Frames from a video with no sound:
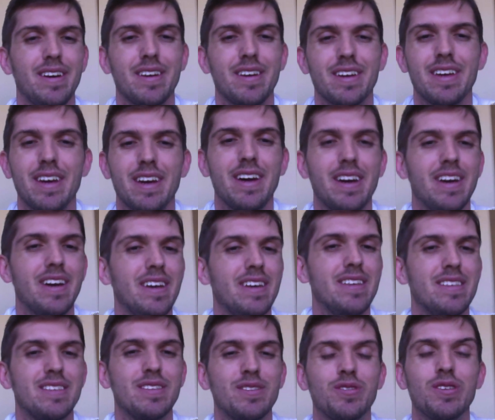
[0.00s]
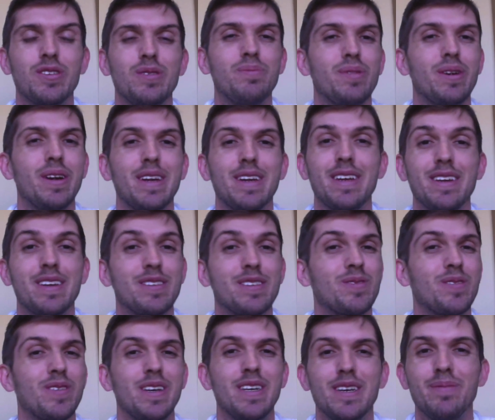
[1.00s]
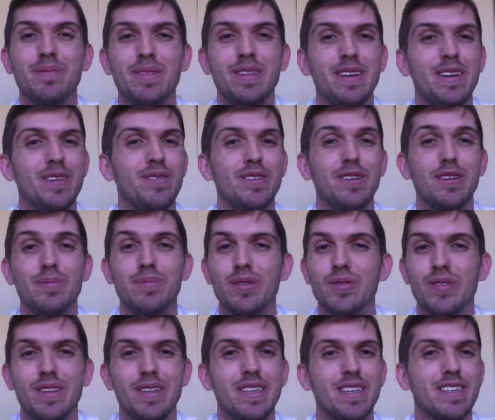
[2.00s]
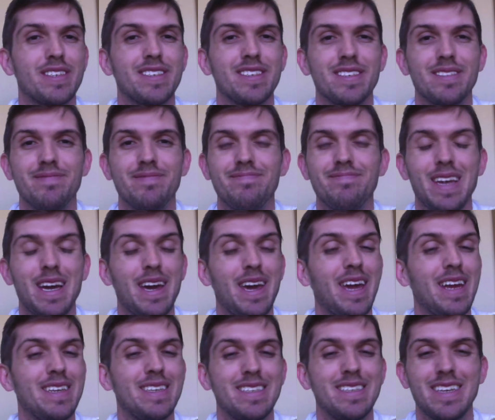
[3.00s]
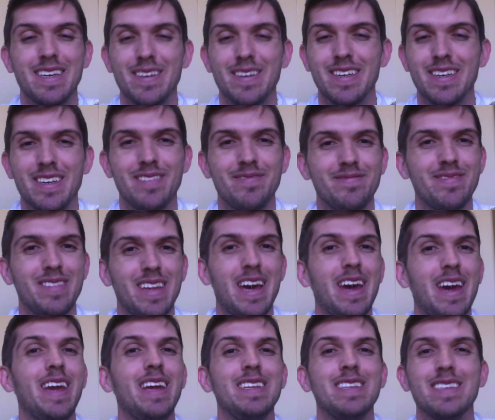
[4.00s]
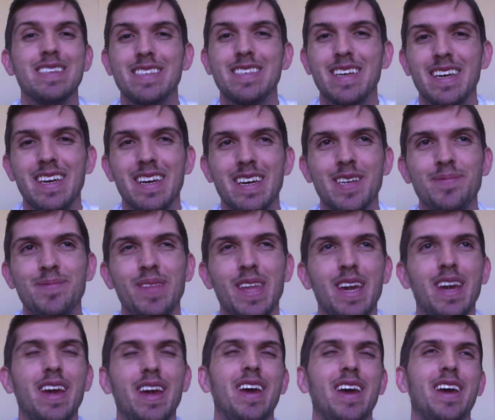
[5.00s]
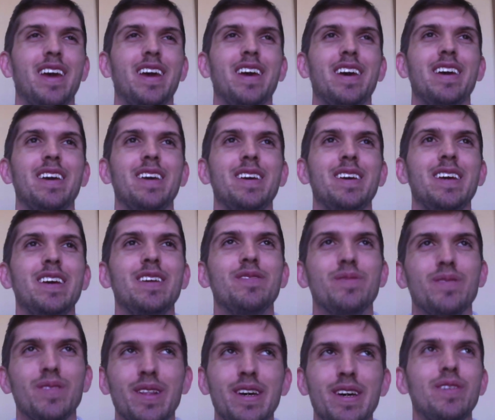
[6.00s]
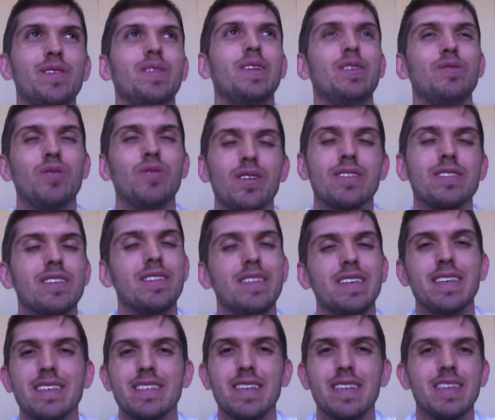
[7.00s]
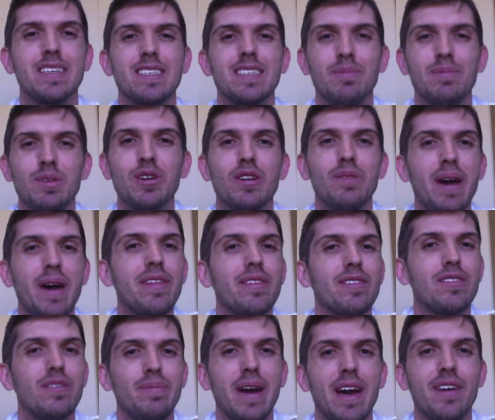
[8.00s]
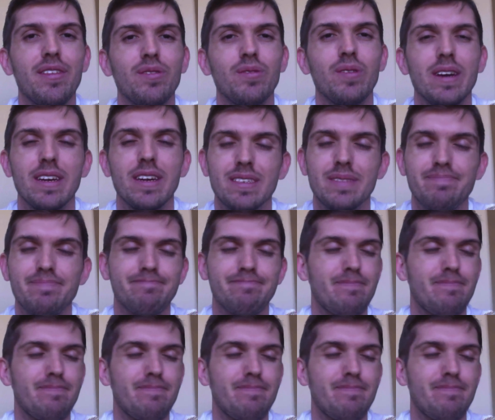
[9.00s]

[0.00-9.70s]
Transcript: Guys, group breaking is right up there with opioid addiction. I hate to tell you. I hate to say it. It literally works on the exact same neuropathical pathways.